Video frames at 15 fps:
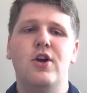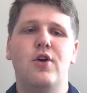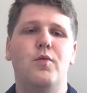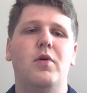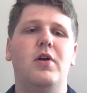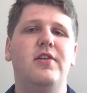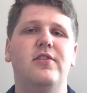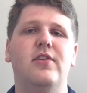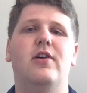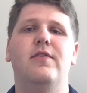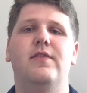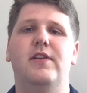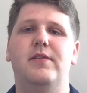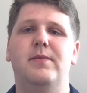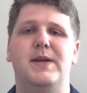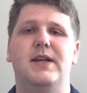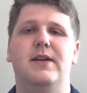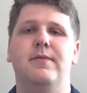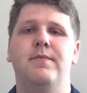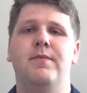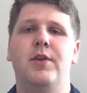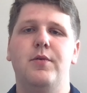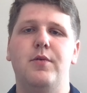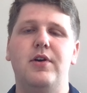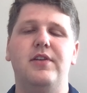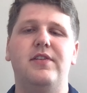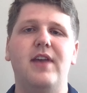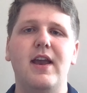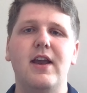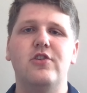What does all this mean? Well,
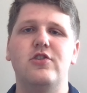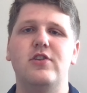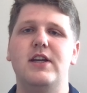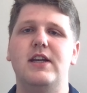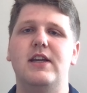it's actually